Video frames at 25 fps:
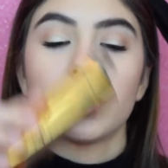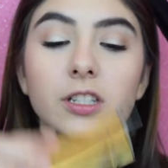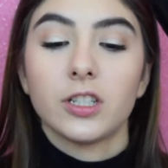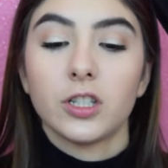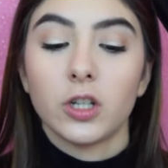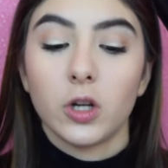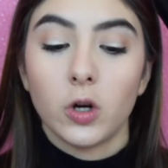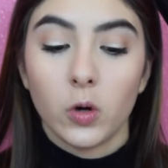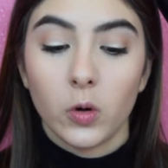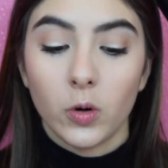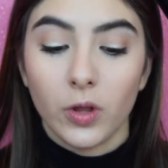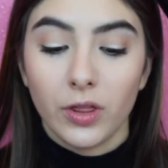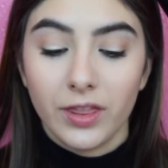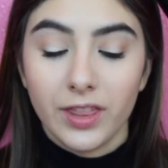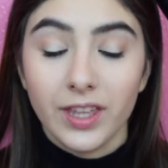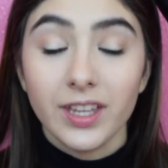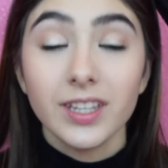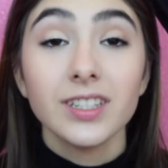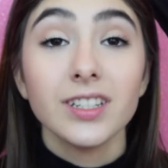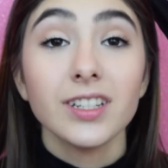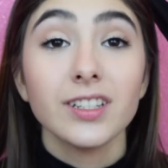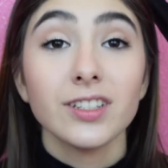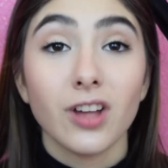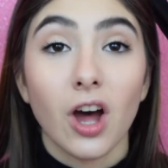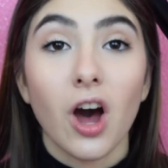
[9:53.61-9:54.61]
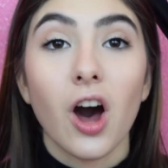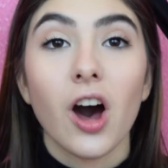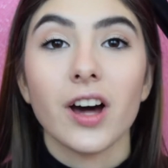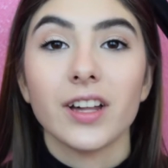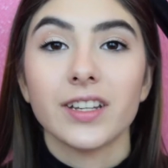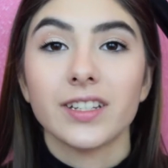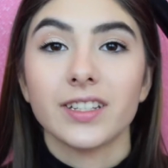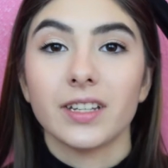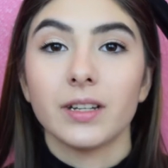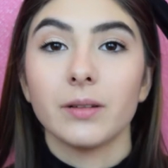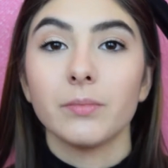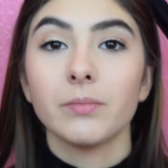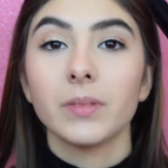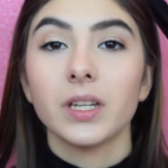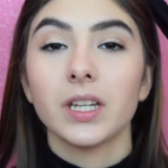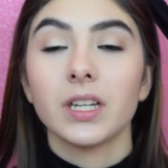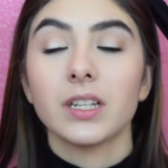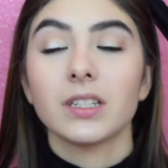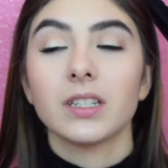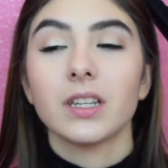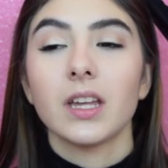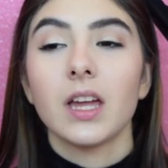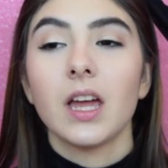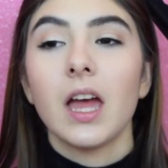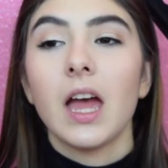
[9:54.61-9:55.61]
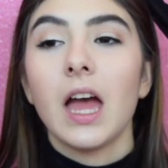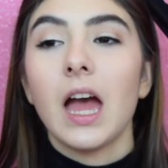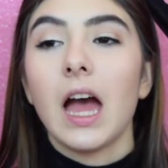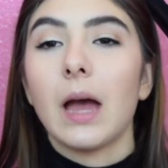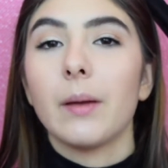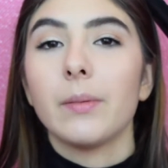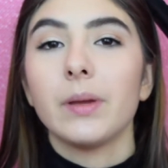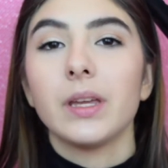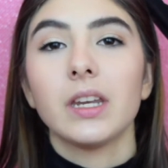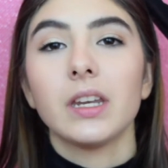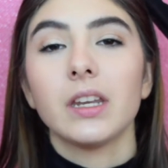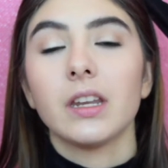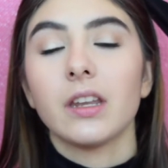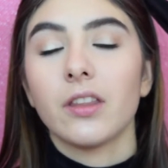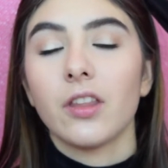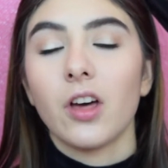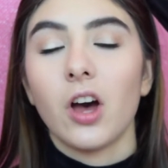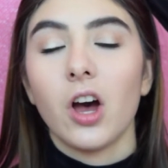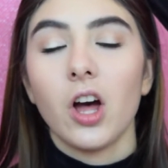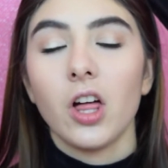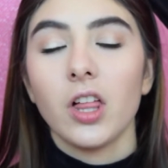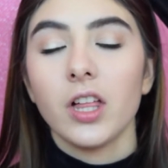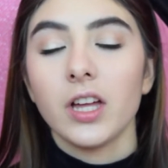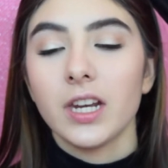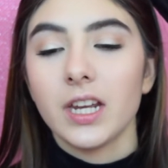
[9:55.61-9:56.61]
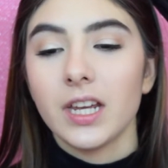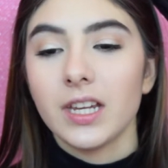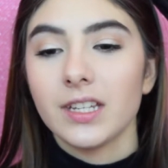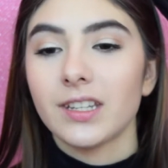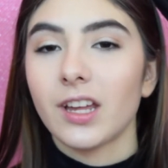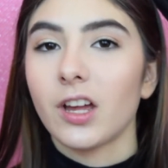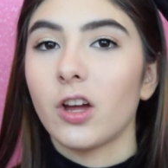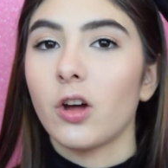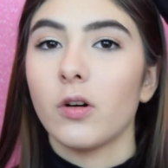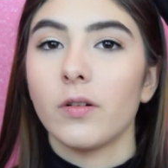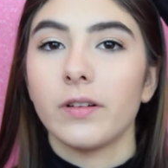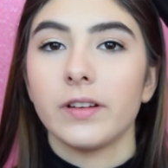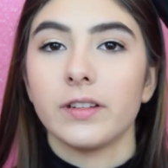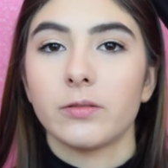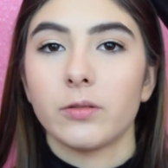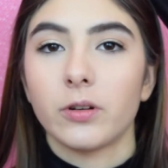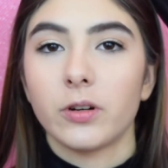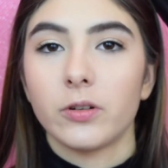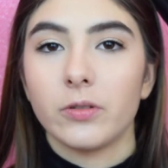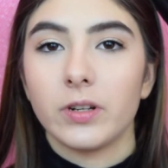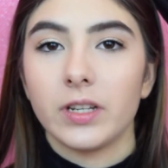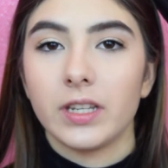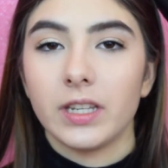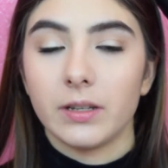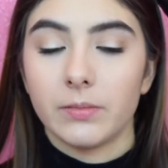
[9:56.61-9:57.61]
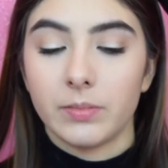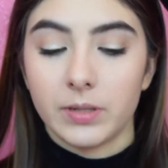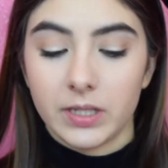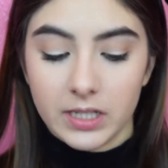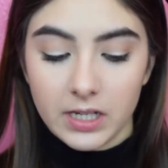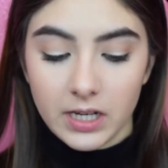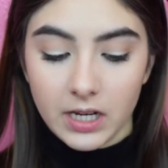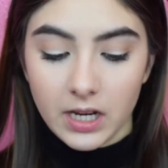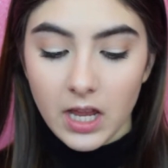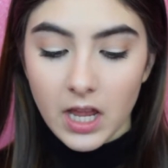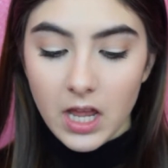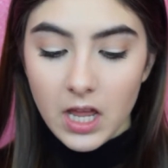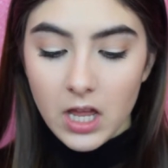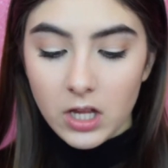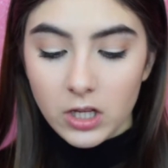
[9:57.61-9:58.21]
So this is awesome because, I mean, the holidays I always wear red lipstick.